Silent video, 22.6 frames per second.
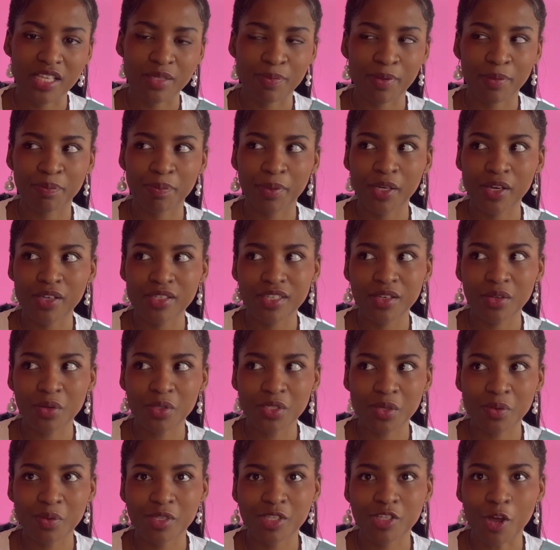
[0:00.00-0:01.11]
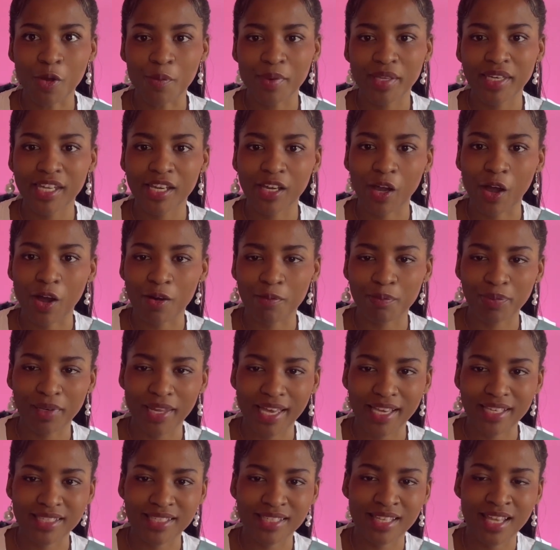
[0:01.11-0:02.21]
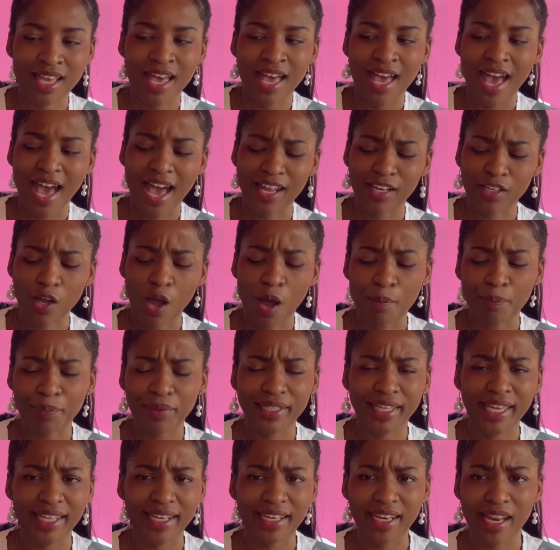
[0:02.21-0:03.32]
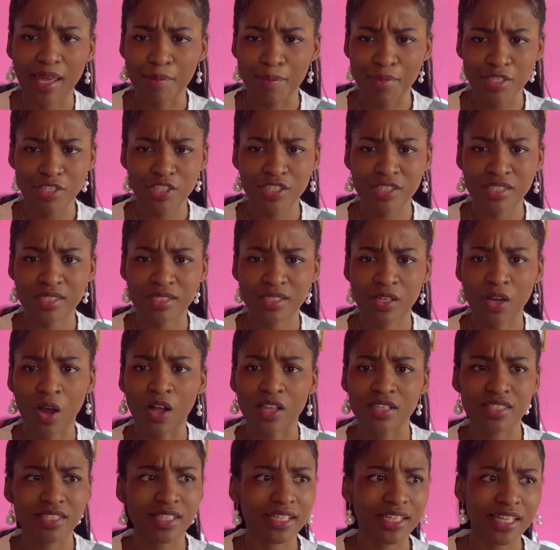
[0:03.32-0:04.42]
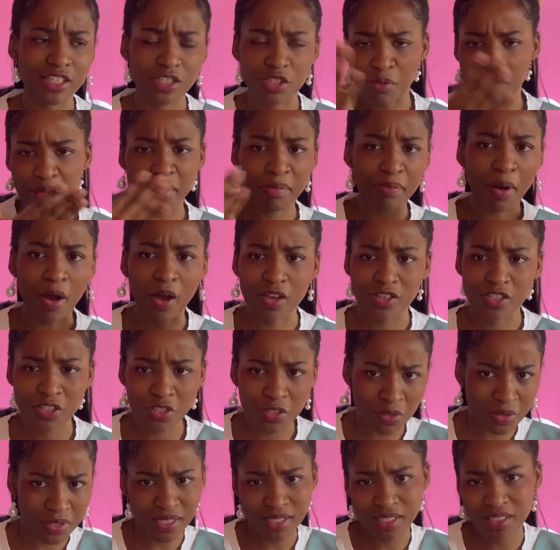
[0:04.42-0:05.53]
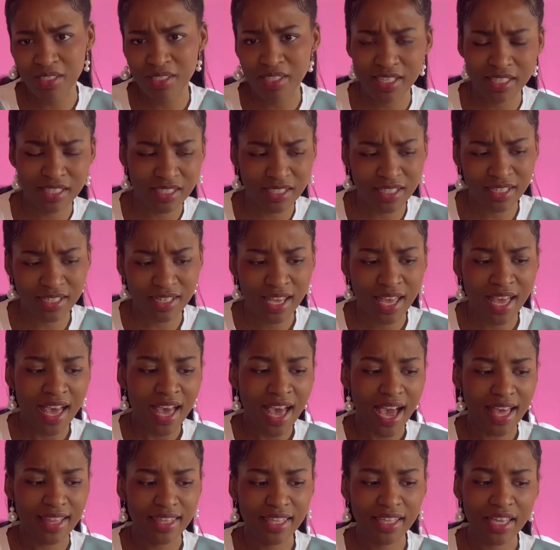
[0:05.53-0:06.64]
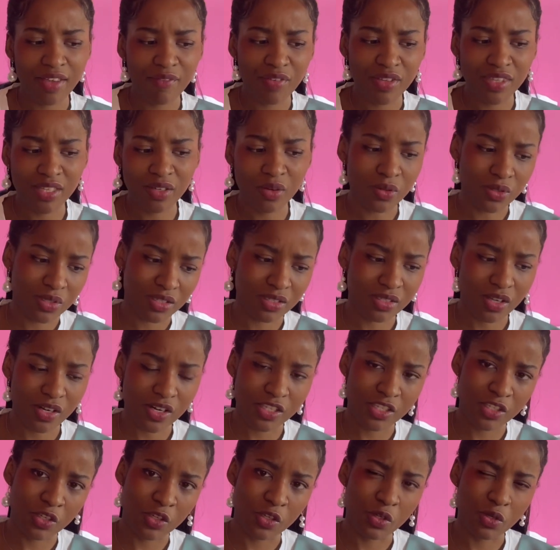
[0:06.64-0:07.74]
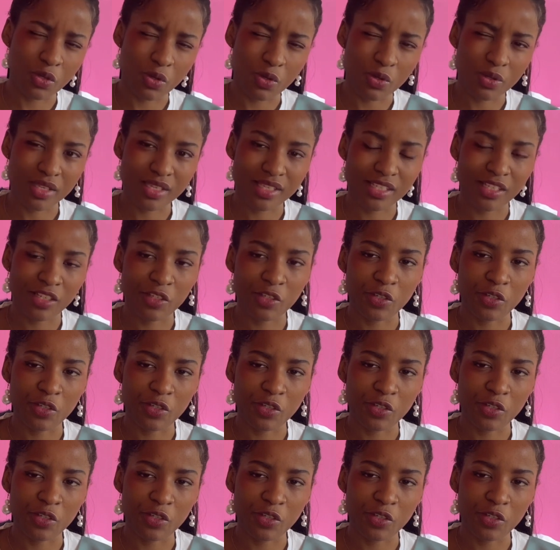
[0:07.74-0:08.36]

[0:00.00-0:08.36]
But because there also was so many complex and complicated images constantly zooming past you thanks to the internet, I think everything also started to lose its